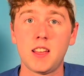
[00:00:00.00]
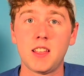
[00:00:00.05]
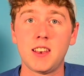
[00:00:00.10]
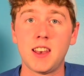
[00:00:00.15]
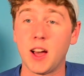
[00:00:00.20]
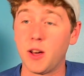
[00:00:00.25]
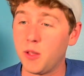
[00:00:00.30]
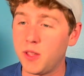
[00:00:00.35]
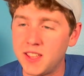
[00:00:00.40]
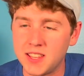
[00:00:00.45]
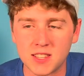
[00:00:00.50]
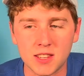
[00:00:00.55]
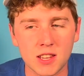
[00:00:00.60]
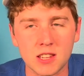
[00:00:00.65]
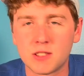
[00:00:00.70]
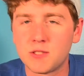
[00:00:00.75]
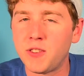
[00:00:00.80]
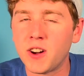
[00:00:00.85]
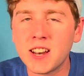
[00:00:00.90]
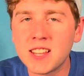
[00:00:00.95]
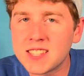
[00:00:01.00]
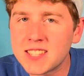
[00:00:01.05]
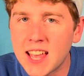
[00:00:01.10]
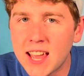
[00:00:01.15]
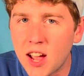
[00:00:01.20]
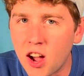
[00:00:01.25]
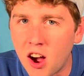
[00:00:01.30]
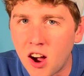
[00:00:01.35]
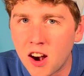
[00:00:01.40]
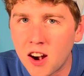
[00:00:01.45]
Now, as fun as they
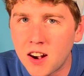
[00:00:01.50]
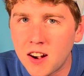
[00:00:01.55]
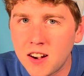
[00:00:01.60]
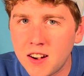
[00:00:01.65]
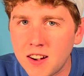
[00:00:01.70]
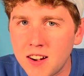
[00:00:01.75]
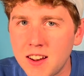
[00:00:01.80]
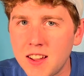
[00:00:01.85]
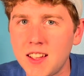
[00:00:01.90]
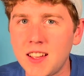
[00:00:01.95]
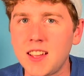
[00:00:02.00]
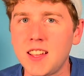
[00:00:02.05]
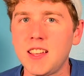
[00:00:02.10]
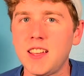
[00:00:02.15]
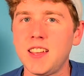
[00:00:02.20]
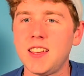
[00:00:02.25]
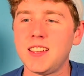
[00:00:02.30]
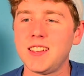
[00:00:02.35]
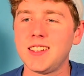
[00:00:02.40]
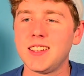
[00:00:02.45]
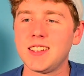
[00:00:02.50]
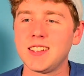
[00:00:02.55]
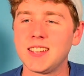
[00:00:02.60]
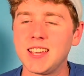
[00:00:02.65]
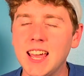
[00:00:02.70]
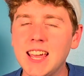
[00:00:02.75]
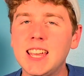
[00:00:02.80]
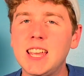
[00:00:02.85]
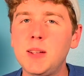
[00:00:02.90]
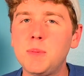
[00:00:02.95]
are,
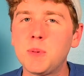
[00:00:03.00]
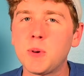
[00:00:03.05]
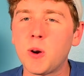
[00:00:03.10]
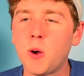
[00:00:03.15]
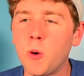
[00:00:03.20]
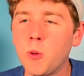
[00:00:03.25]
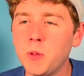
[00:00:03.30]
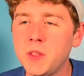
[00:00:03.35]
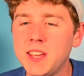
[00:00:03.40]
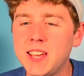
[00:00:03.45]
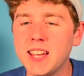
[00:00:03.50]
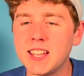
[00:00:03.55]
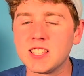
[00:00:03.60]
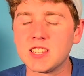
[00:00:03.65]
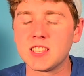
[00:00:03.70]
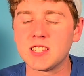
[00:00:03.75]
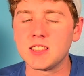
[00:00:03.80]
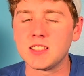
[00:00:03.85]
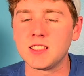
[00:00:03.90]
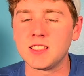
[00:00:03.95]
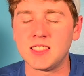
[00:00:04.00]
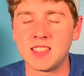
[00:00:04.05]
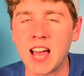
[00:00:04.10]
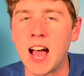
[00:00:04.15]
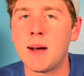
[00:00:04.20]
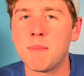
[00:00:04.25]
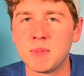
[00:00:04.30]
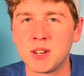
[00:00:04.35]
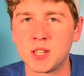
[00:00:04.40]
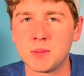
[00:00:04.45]
Gatekeeper only gets
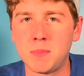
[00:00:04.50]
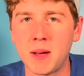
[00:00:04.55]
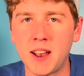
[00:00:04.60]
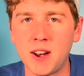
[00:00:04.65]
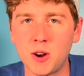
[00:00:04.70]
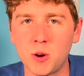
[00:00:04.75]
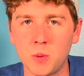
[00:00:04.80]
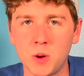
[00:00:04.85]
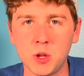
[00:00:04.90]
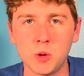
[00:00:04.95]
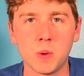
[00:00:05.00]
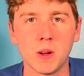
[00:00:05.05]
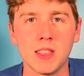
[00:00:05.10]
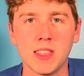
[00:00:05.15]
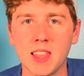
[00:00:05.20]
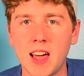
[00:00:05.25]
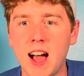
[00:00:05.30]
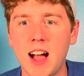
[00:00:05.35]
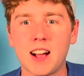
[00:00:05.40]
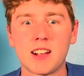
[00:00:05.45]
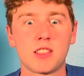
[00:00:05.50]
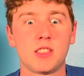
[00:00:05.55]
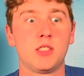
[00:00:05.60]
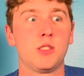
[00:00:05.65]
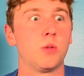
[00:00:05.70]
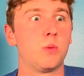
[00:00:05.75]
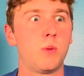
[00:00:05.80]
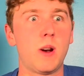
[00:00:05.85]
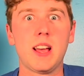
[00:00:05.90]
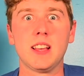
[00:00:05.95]
that much better when you unlock the
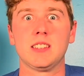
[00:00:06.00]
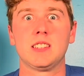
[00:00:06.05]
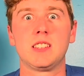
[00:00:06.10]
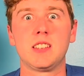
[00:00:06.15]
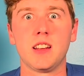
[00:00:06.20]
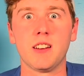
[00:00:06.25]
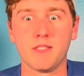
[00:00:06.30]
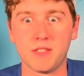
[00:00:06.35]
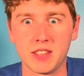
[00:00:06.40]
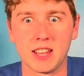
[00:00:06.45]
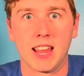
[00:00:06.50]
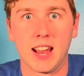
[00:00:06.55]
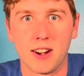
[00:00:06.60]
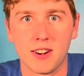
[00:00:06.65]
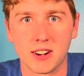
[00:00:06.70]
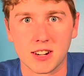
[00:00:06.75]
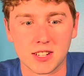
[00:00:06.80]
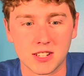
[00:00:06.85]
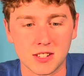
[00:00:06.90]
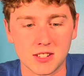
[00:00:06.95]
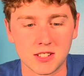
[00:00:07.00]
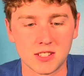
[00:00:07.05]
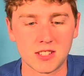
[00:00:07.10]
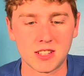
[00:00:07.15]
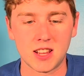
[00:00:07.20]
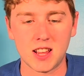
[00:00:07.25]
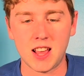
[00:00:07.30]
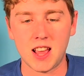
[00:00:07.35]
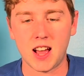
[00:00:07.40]
rest of the characters.